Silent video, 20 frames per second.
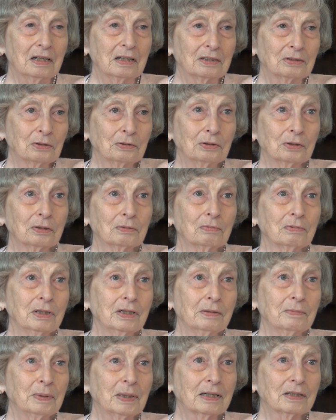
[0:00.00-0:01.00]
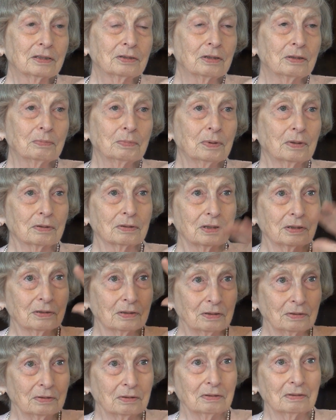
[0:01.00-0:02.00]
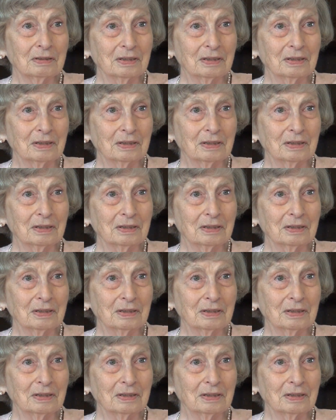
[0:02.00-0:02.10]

so you could read the backs of the books. They, yeah.